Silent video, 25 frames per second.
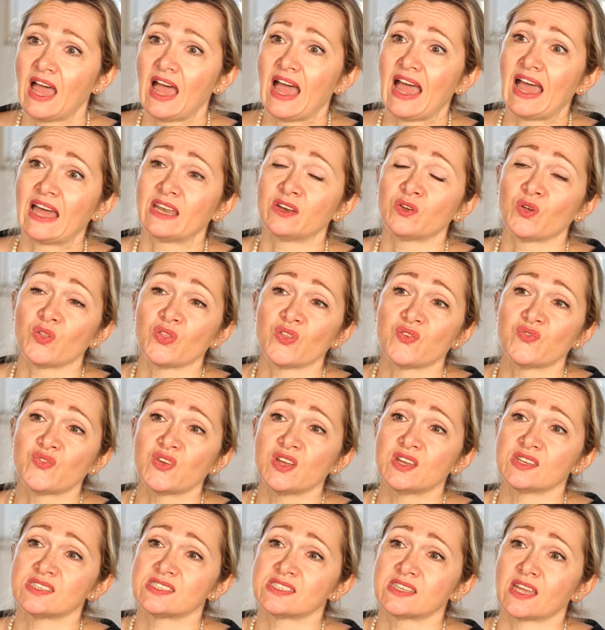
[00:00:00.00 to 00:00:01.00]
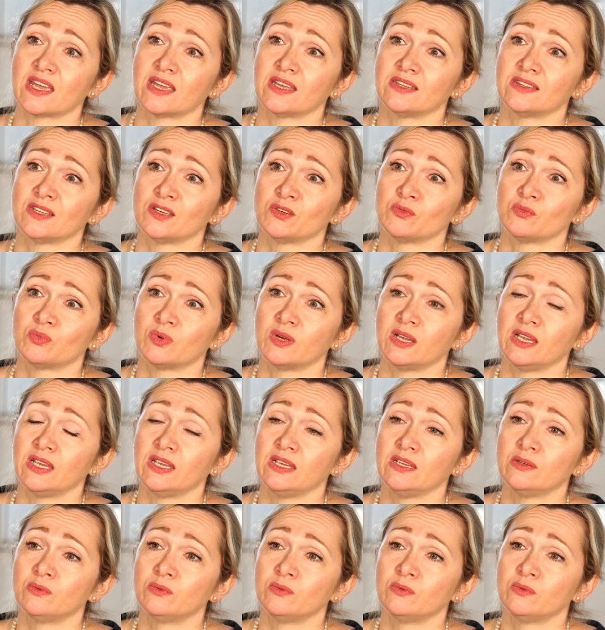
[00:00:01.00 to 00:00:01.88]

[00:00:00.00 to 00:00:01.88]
And on the first day that we